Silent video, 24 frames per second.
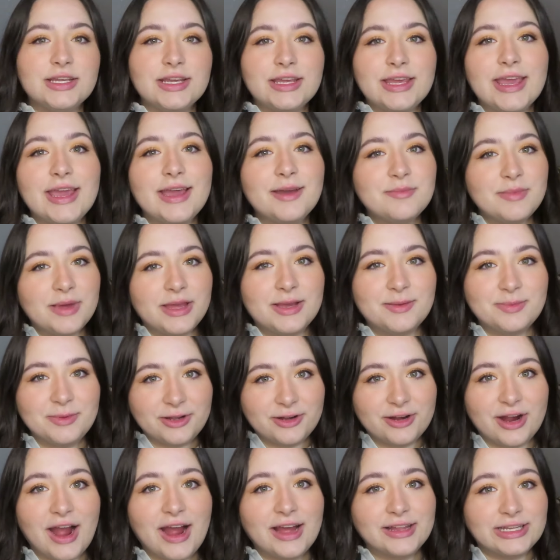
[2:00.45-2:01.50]
make me
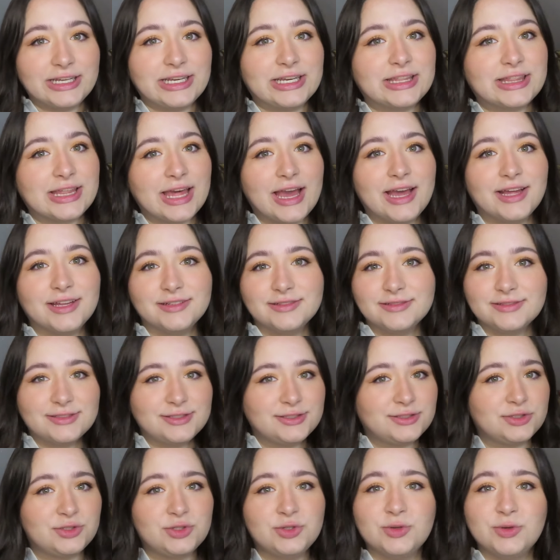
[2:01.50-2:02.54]
cry like that
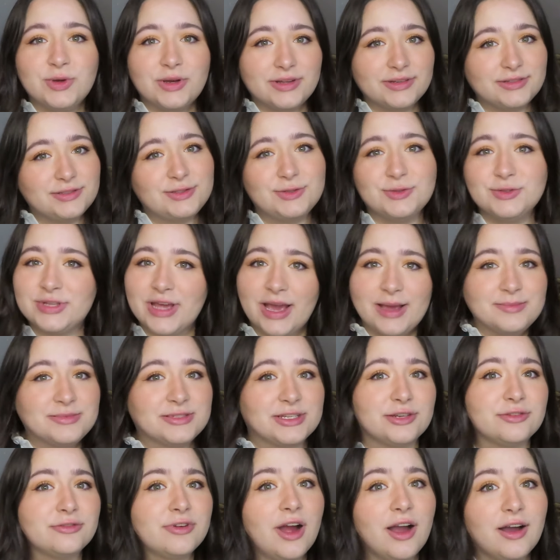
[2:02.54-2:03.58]
two times
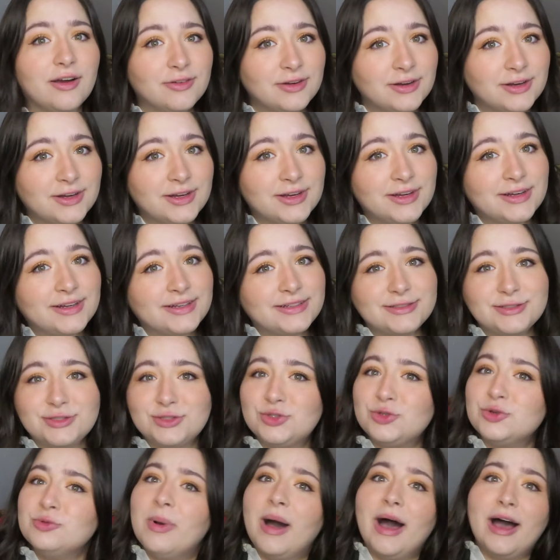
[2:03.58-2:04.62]
in a row. It's
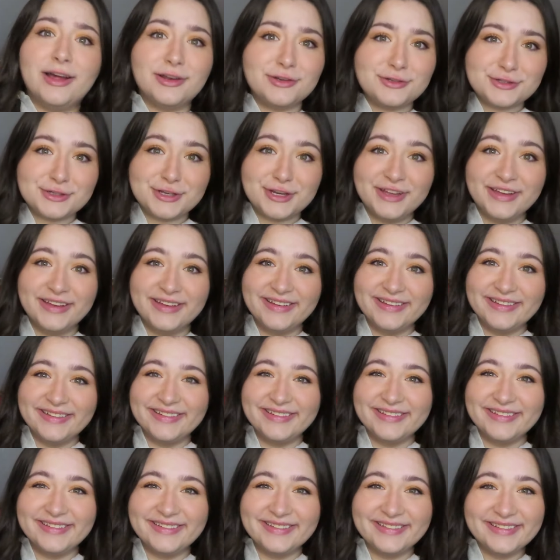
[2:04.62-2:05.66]
too much.
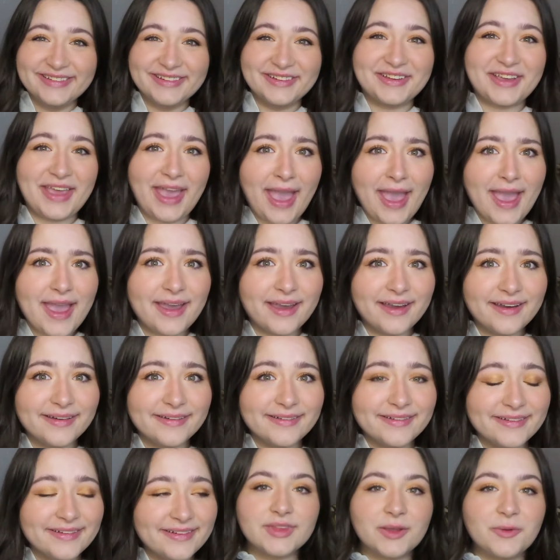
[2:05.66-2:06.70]
Okay?
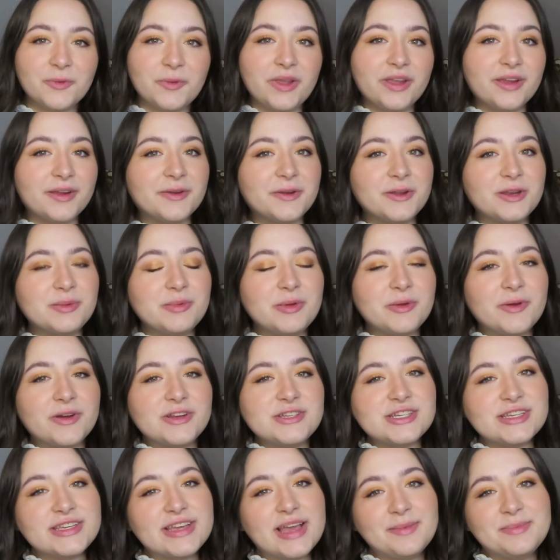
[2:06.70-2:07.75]
We are going to be
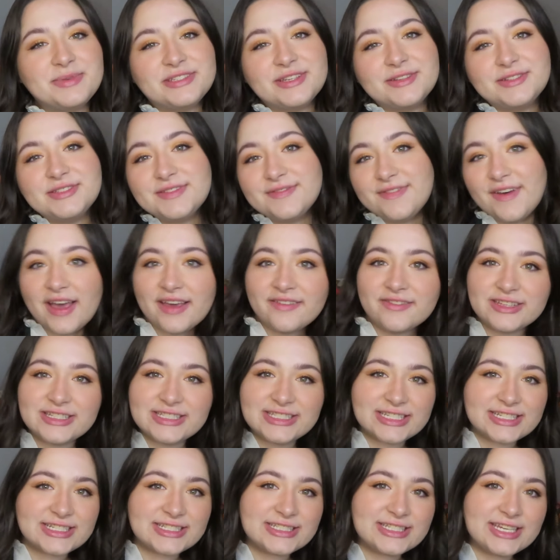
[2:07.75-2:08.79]
watching episodes 5 and
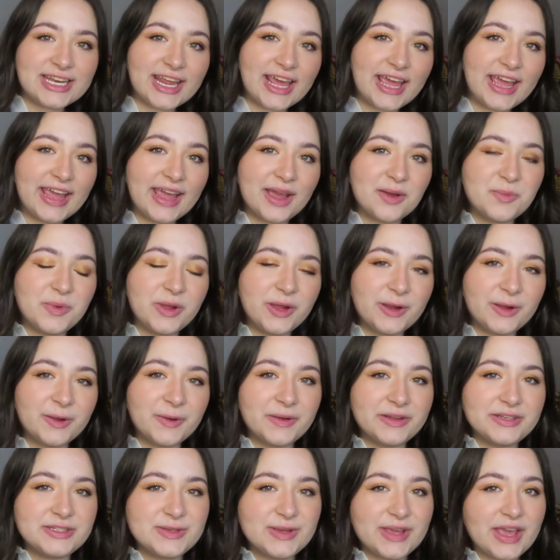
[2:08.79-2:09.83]
6 today, and we are
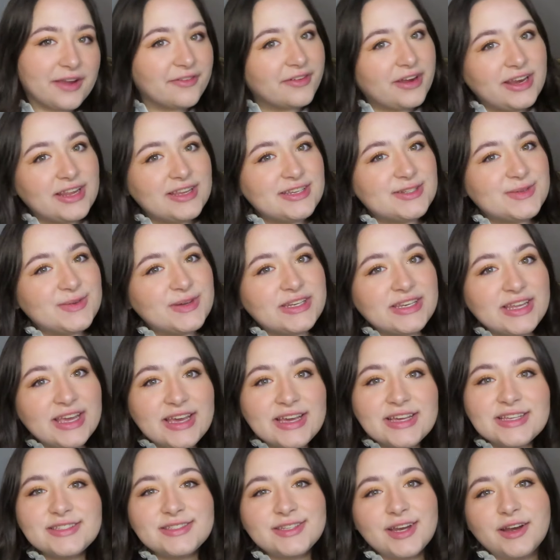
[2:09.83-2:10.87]
going to get right into it,
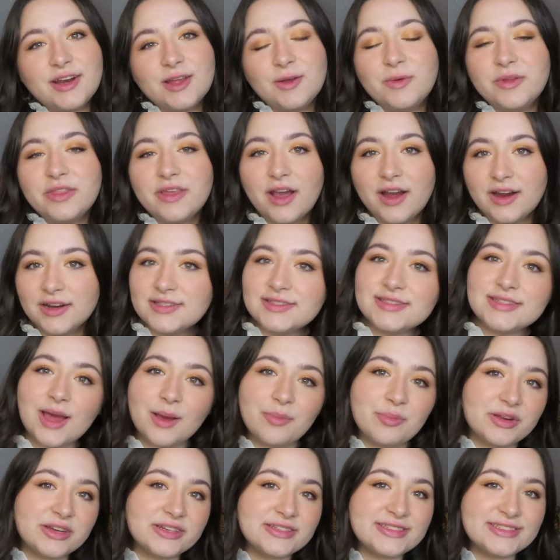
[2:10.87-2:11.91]
starting with
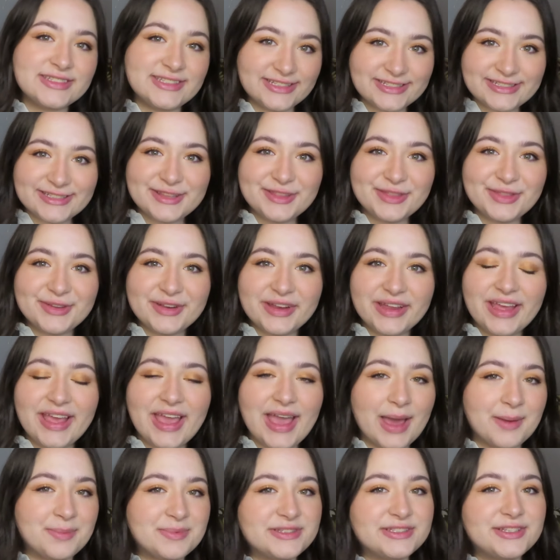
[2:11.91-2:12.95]
Heartstopper season 3,
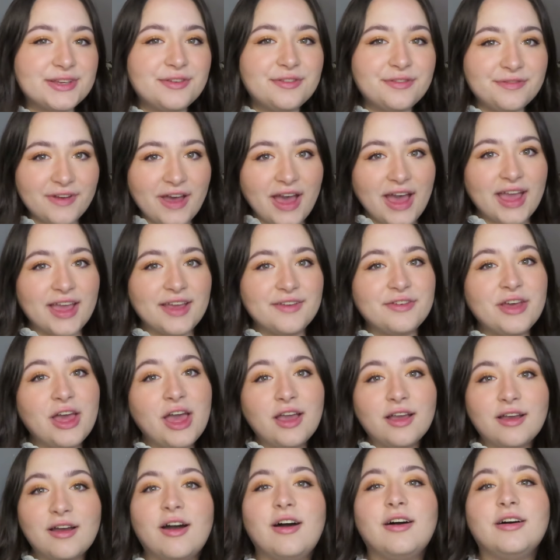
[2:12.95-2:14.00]
episode 5,
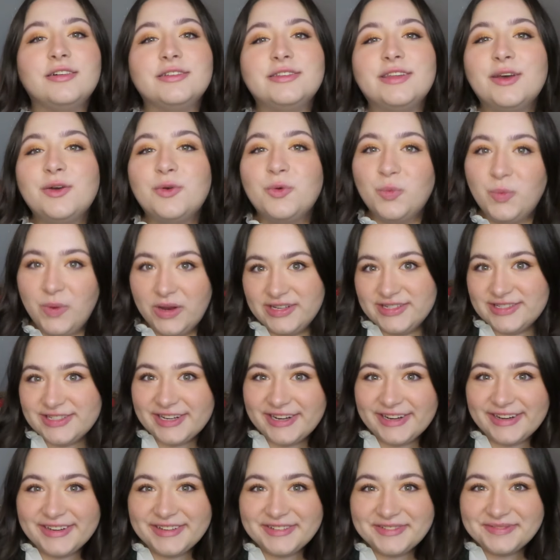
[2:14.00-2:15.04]
called
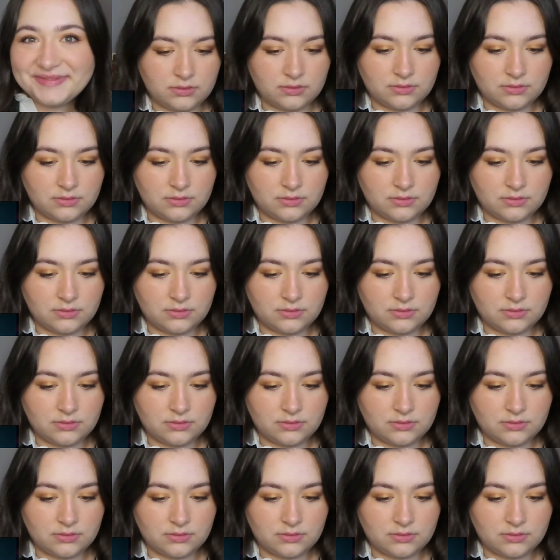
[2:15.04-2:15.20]
Winter.